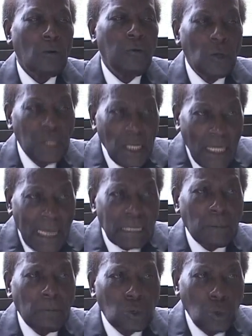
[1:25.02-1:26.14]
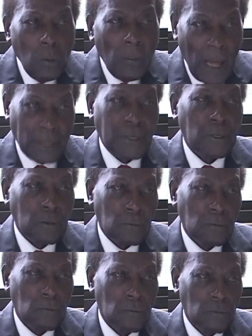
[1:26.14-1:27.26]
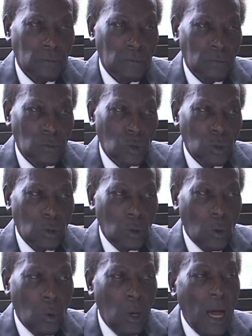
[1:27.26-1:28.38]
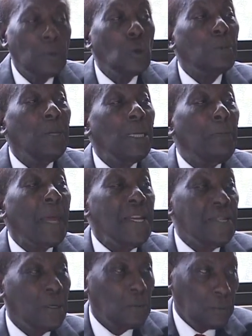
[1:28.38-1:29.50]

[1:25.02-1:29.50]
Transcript: for the last two months, we have not been paid